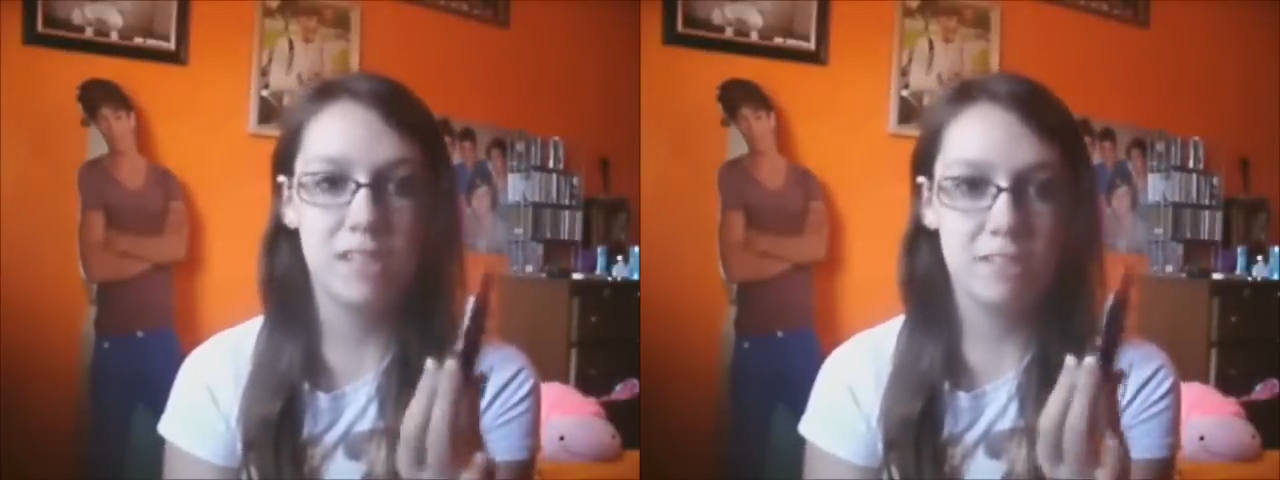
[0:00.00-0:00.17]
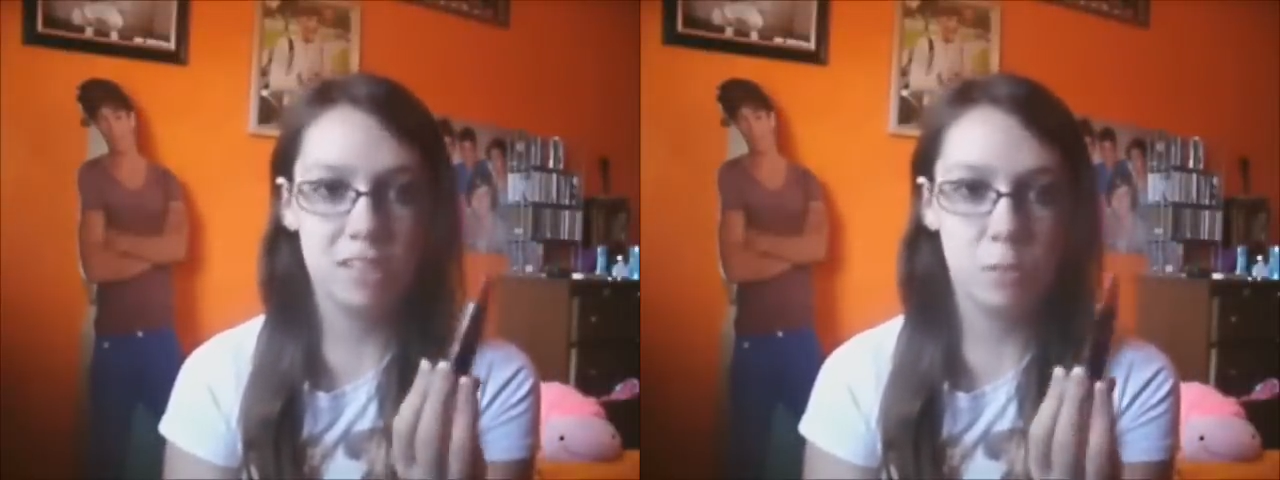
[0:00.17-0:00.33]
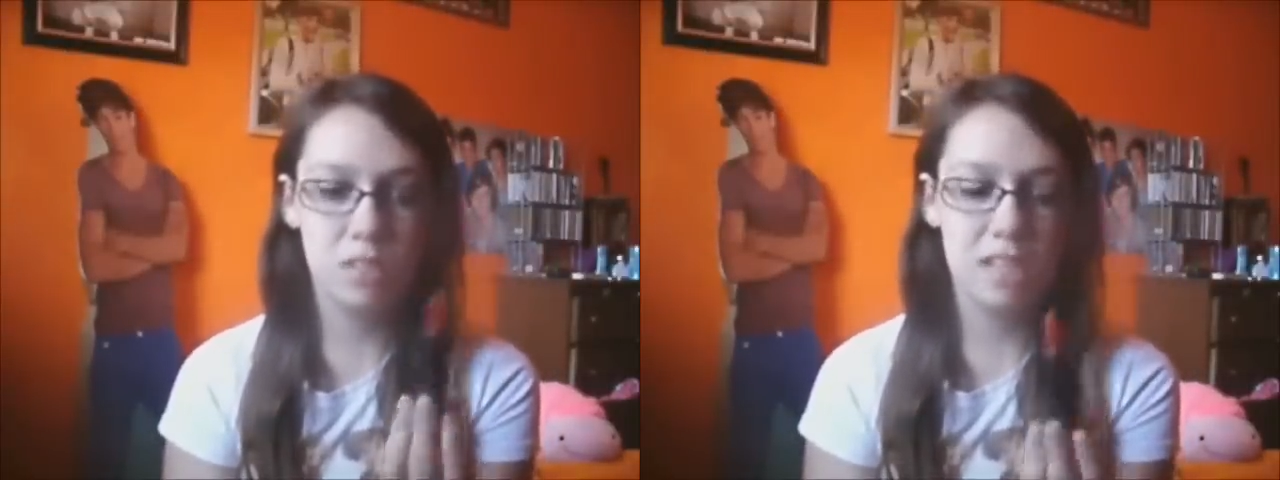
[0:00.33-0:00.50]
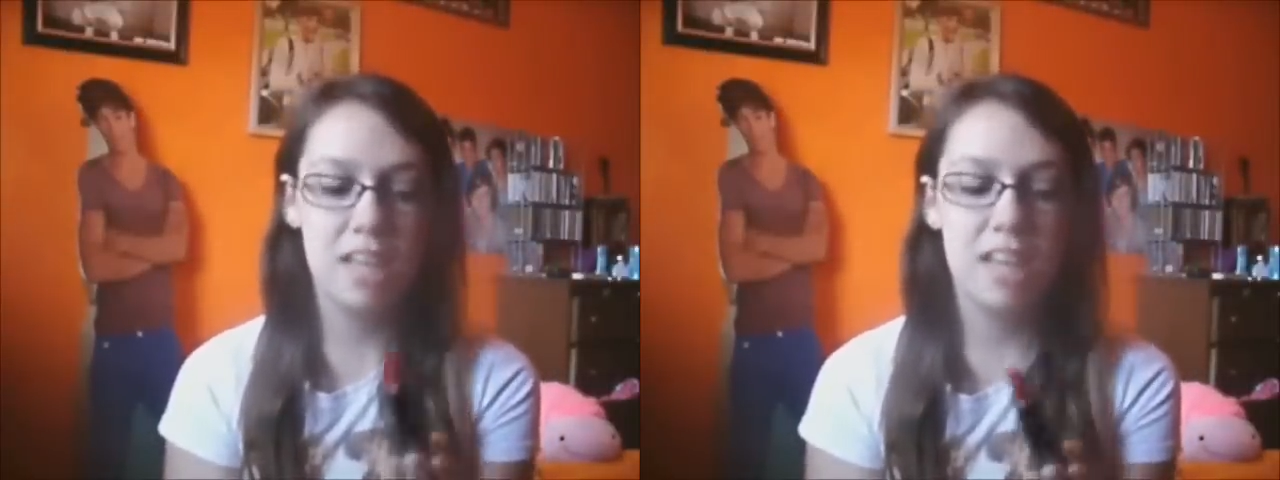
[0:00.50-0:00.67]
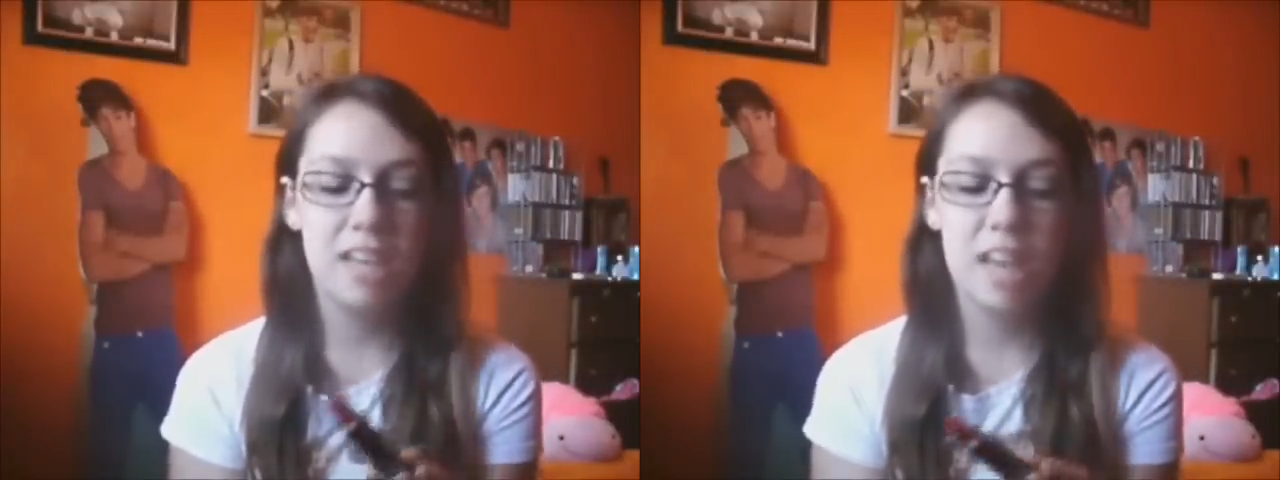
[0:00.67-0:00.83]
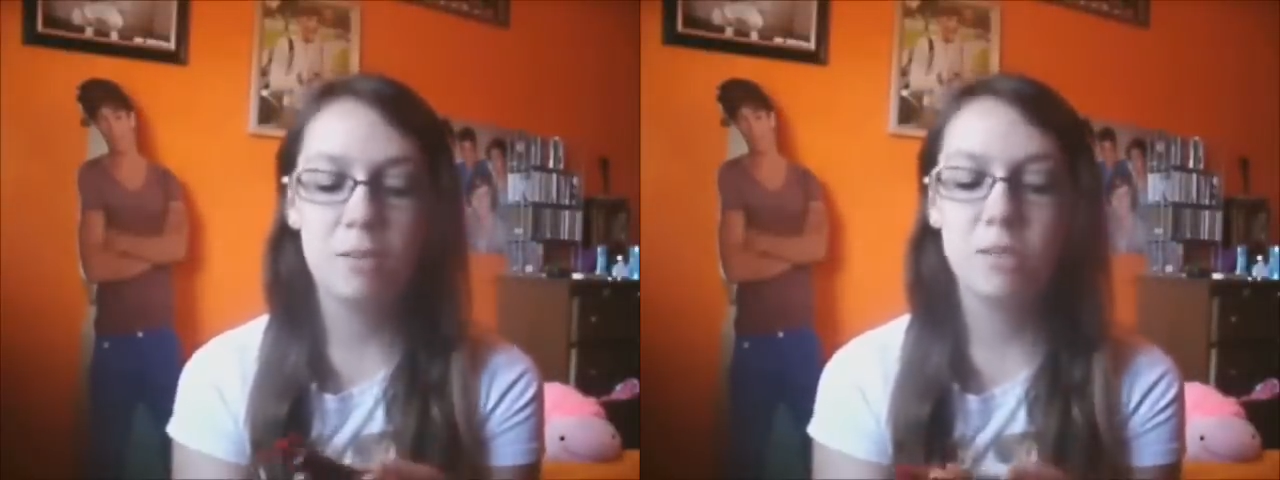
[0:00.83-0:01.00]
and this was in
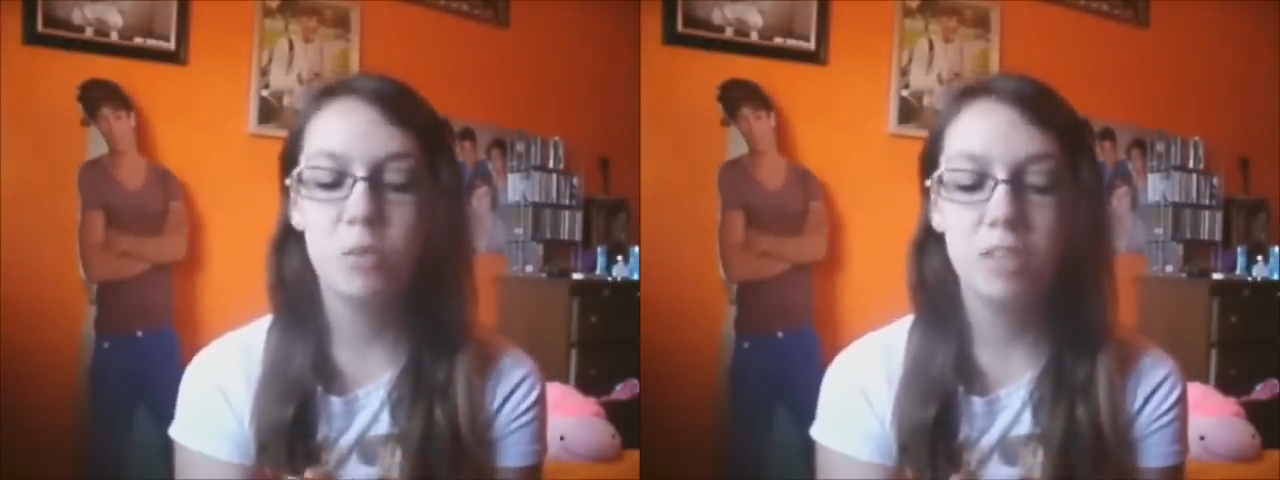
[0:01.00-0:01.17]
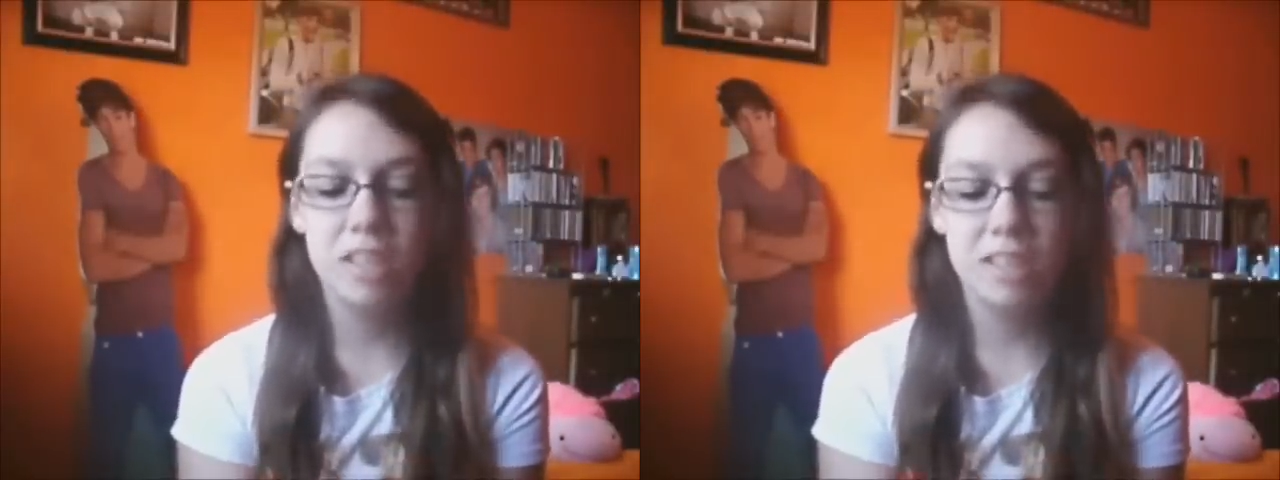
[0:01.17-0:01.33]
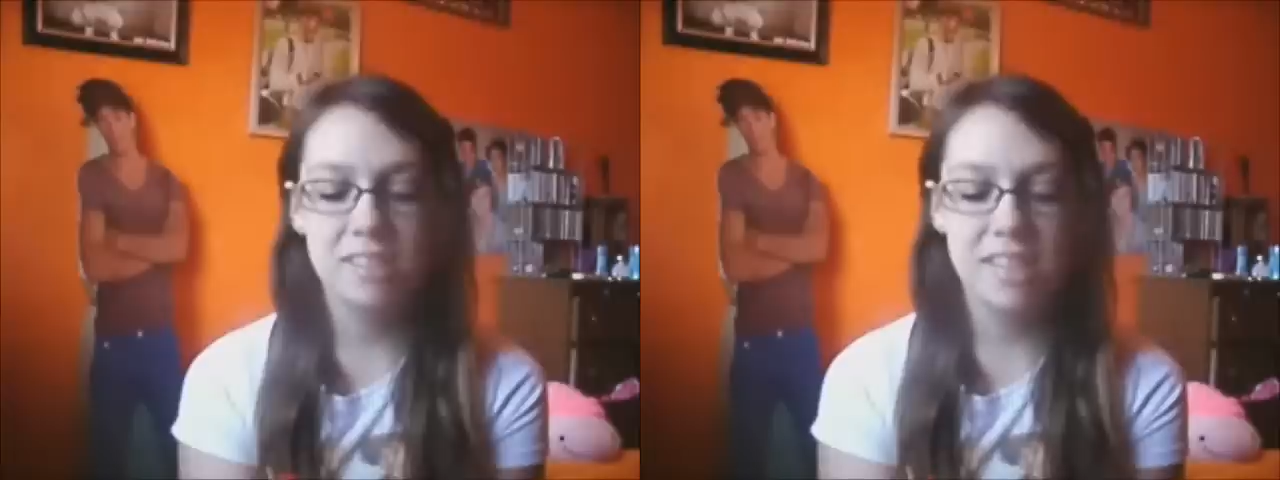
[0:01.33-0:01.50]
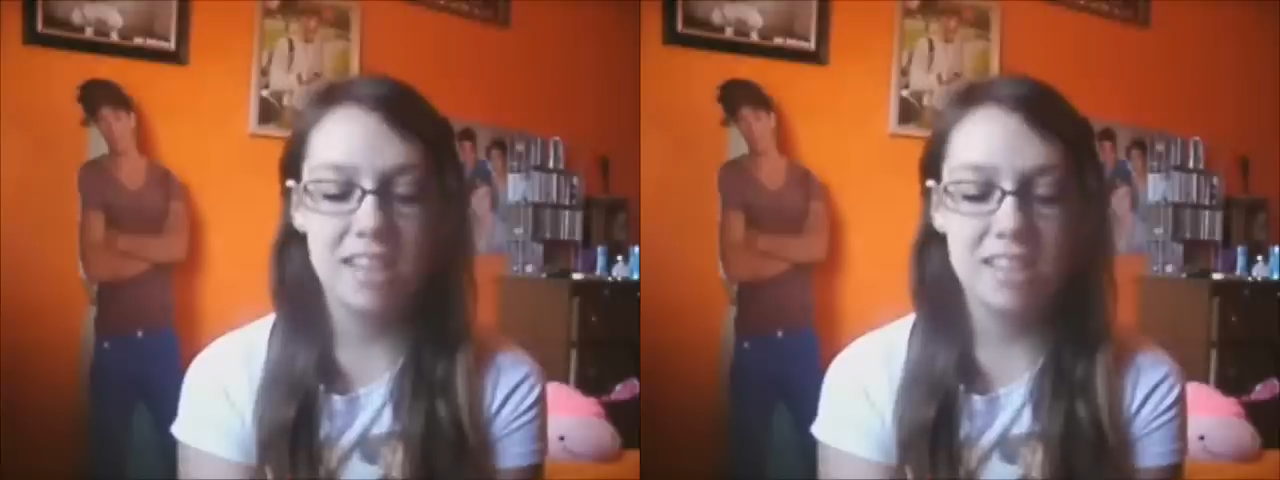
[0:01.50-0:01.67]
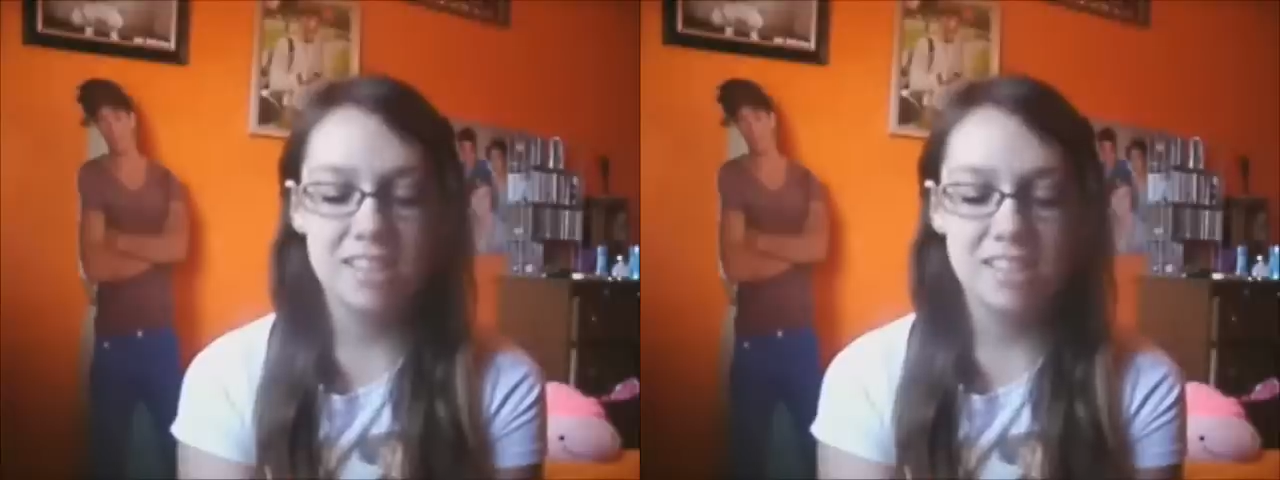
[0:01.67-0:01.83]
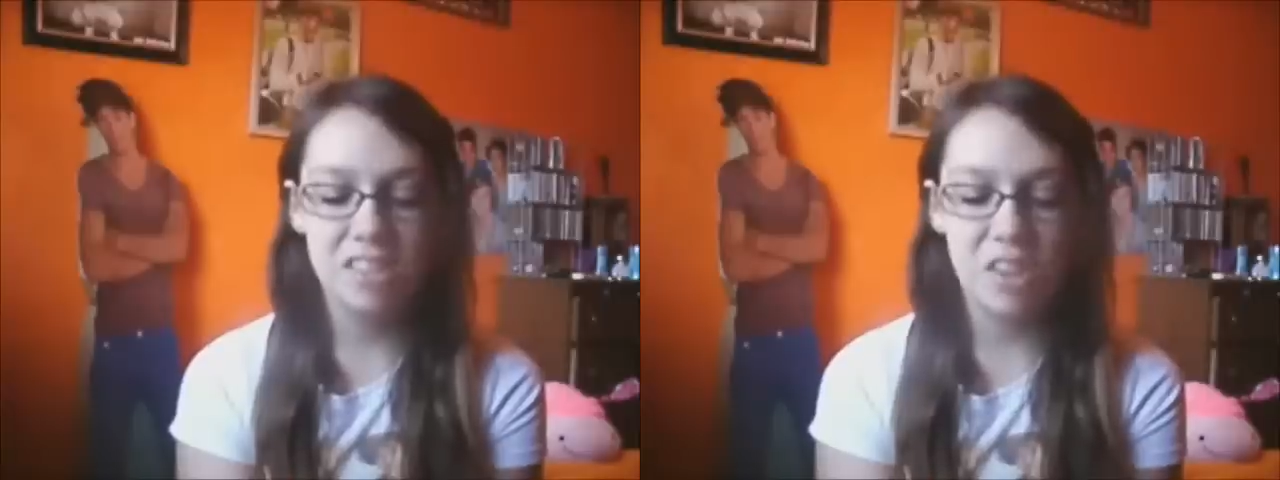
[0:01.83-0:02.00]
it, and I was really excited.